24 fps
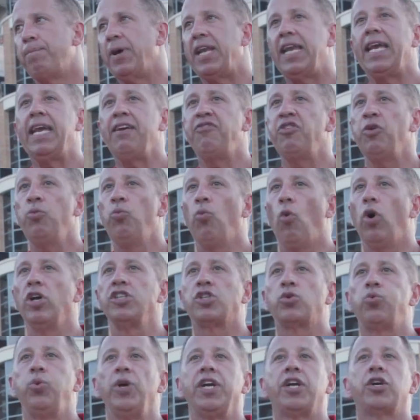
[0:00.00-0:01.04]
But even
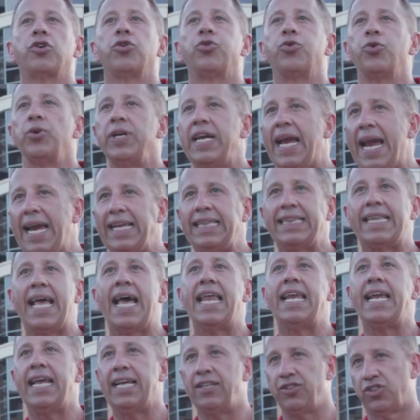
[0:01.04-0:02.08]
once we create
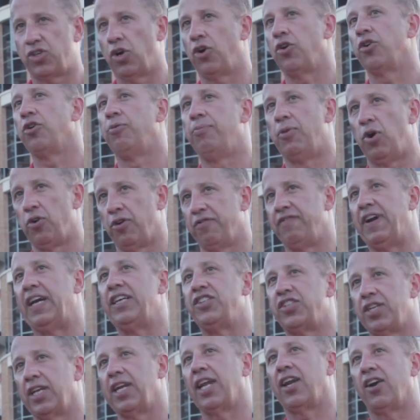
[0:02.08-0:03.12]
that internal
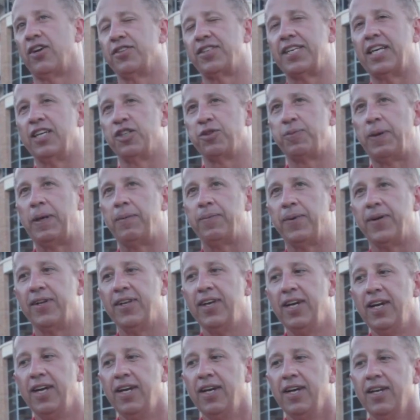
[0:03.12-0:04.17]
motivation in our salespeople,
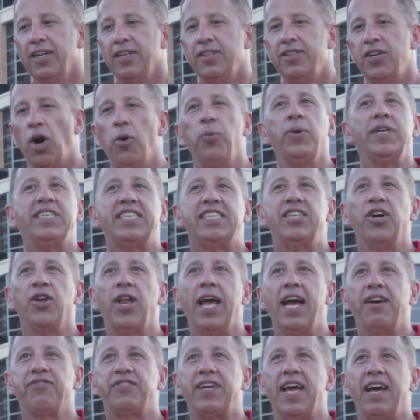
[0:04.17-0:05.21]
don't we still
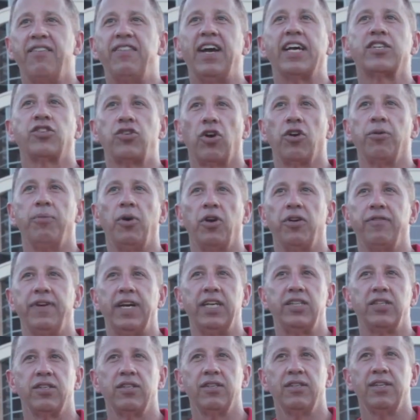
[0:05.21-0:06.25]
have to have external
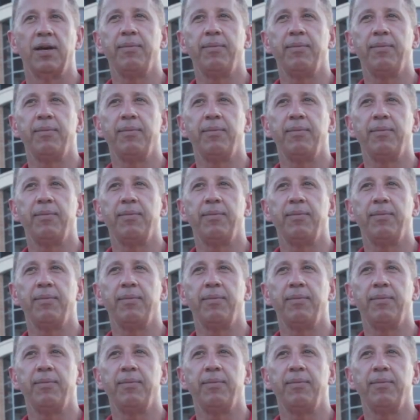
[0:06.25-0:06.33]
motivation?